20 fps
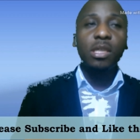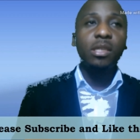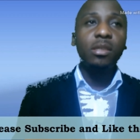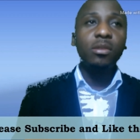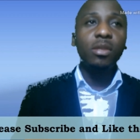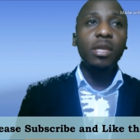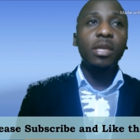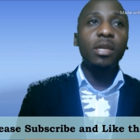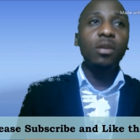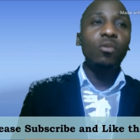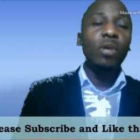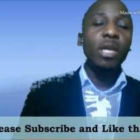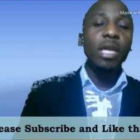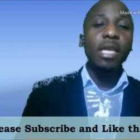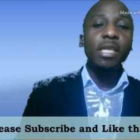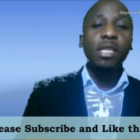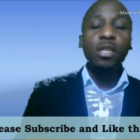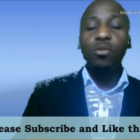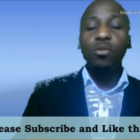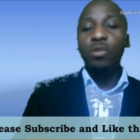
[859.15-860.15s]
and
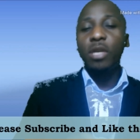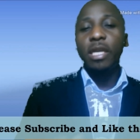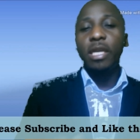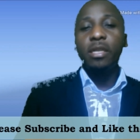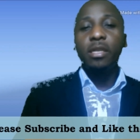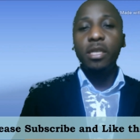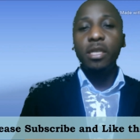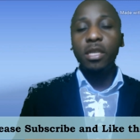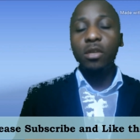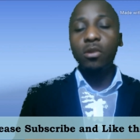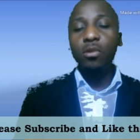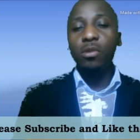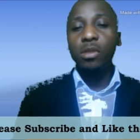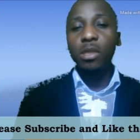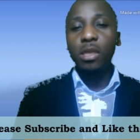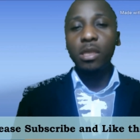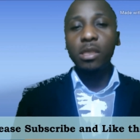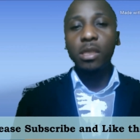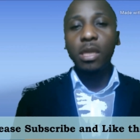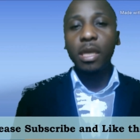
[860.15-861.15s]
whether it's a good idea
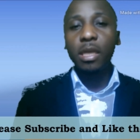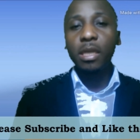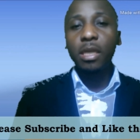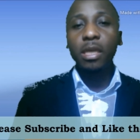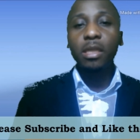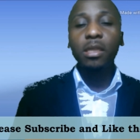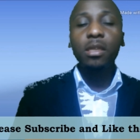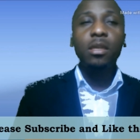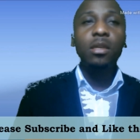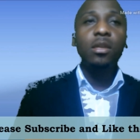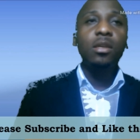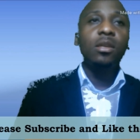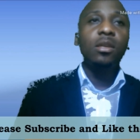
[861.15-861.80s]
or things like that.